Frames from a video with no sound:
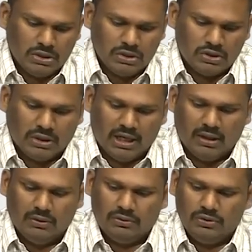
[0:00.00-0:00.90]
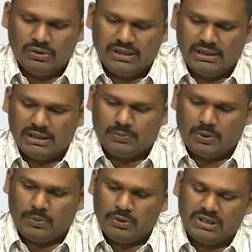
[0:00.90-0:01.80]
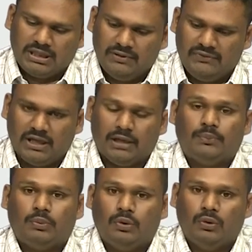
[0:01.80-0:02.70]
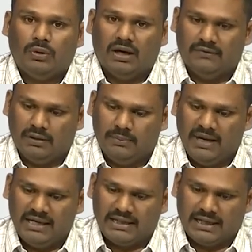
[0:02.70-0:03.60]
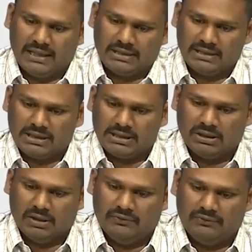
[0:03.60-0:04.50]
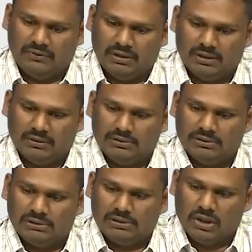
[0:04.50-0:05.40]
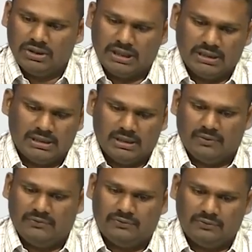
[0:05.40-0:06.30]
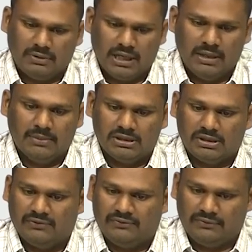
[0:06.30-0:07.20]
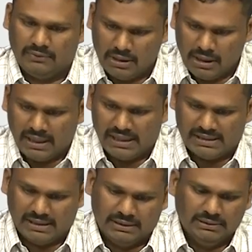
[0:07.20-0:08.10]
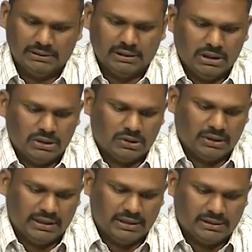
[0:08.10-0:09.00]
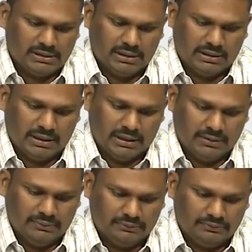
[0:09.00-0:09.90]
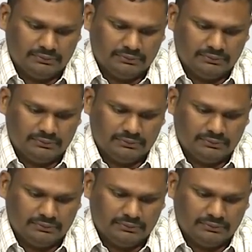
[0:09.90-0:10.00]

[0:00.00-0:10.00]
So, now using this proportion we can prove our main characterization of conjugacy of elements of Sn. So, that is the theorem.